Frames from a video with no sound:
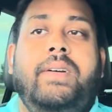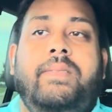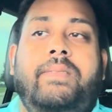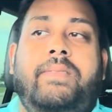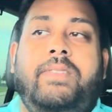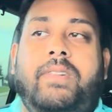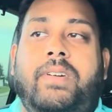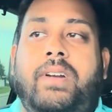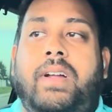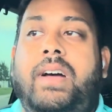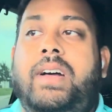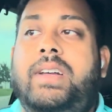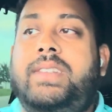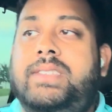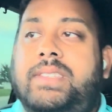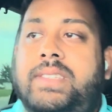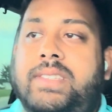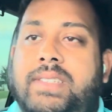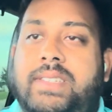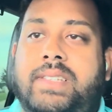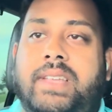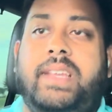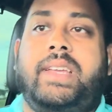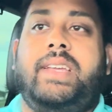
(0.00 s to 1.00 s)
For us,
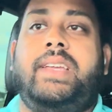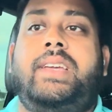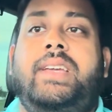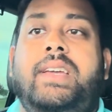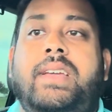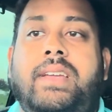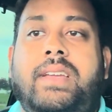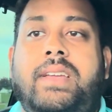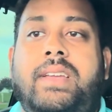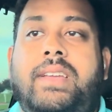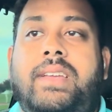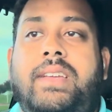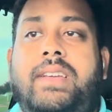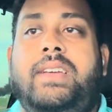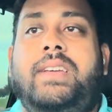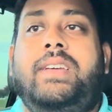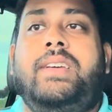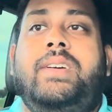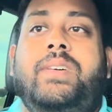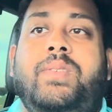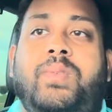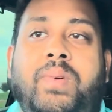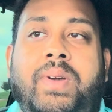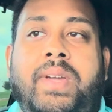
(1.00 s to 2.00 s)
it's like
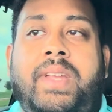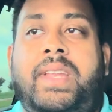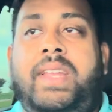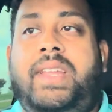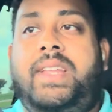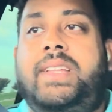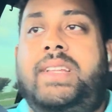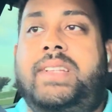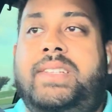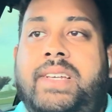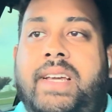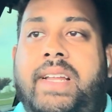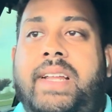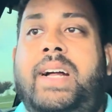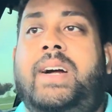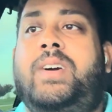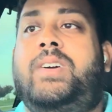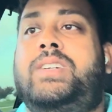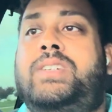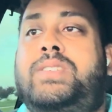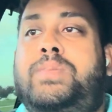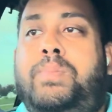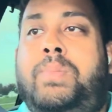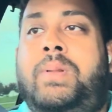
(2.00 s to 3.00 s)
we need the 10 hours